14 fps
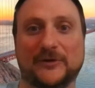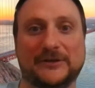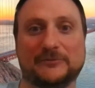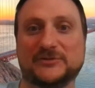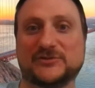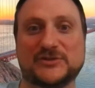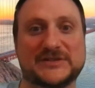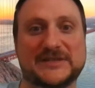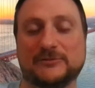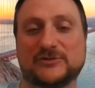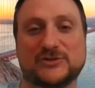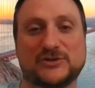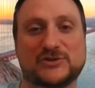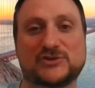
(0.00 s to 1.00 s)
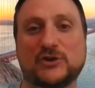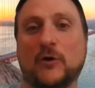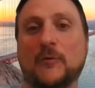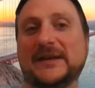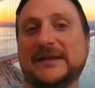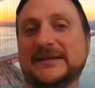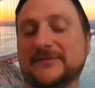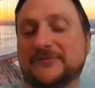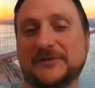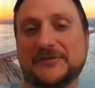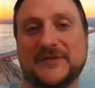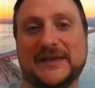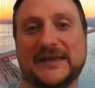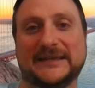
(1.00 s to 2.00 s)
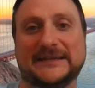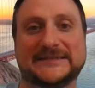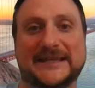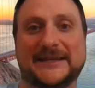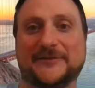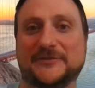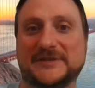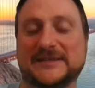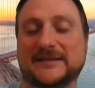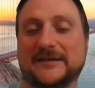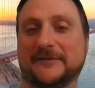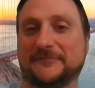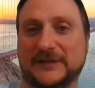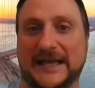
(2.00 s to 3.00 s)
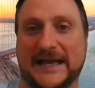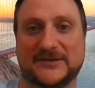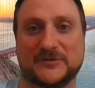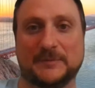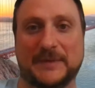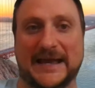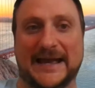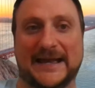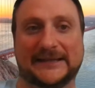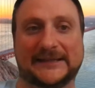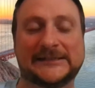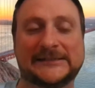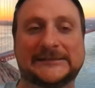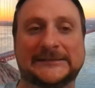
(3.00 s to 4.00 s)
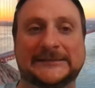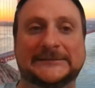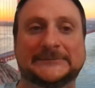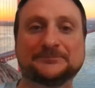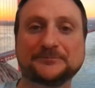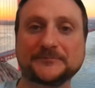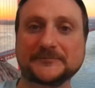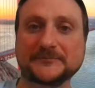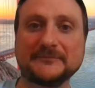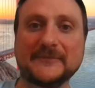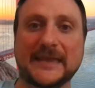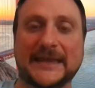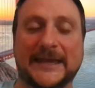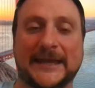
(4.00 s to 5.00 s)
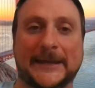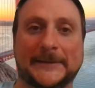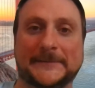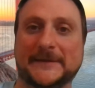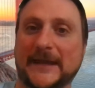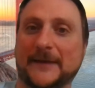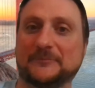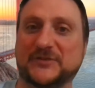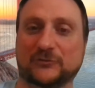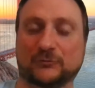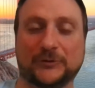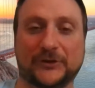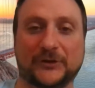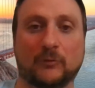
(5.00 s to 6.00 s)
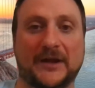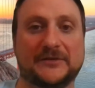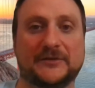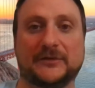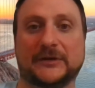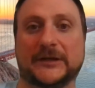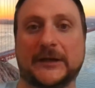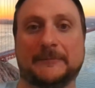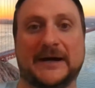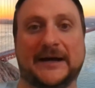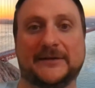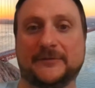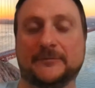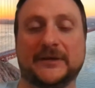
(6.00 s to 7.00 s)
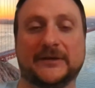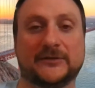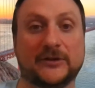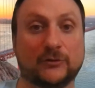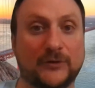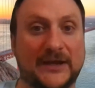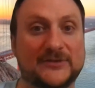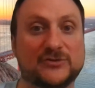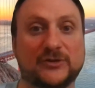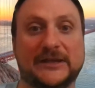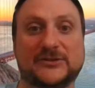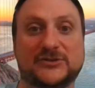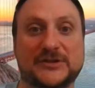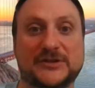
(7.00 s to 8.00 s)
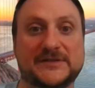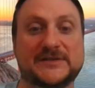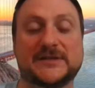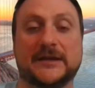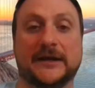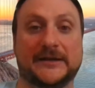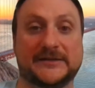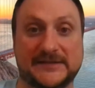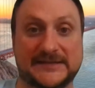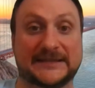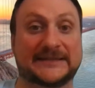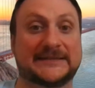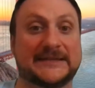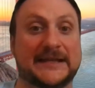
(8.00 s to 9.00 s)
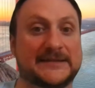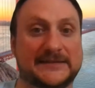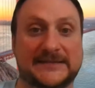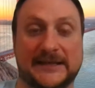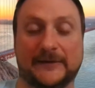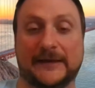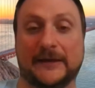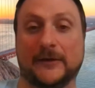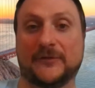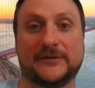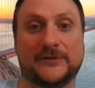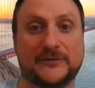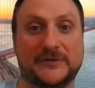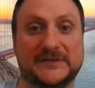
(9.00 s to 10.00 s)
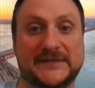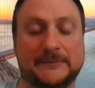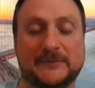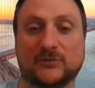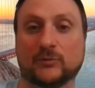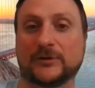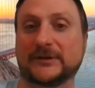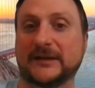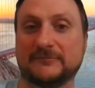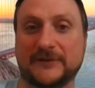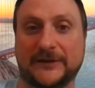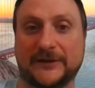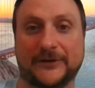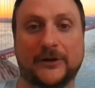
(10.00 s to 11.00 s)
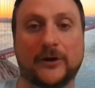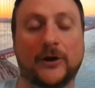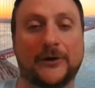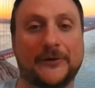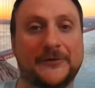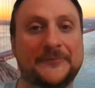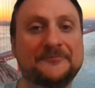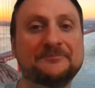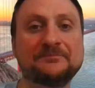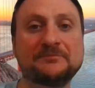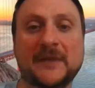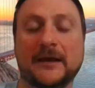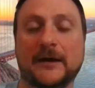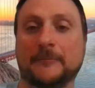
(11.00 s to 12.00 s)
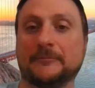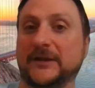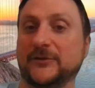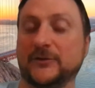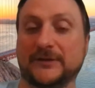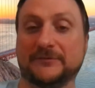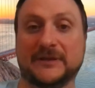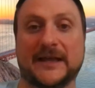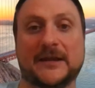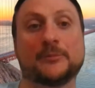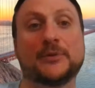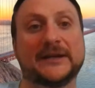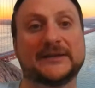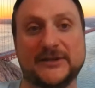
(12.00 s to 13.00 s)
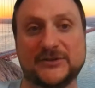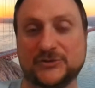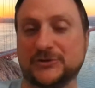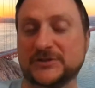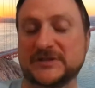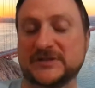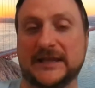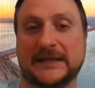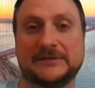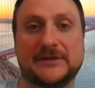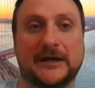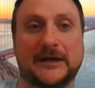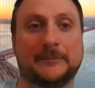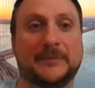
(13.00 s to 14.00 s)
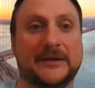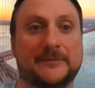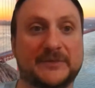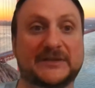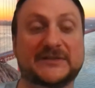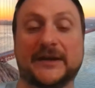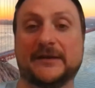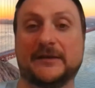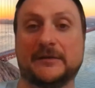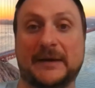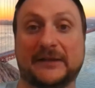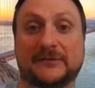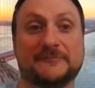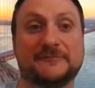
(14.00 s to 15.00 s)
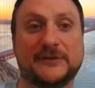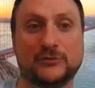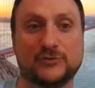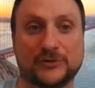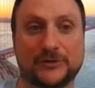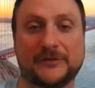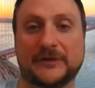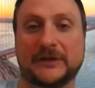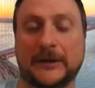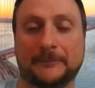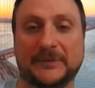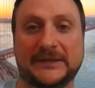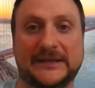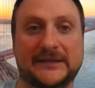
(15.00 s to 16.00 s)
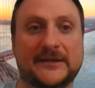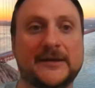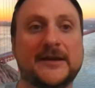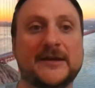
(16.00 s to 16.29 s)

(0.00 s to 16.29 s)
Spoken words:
It was just so many different things, and it was a flashback. And yeah, just really wanted to come on and congratulations to the success of telehealth. I know the team is working very hard. I know you have a lot of practitioners lined up, and excited about the future of the company.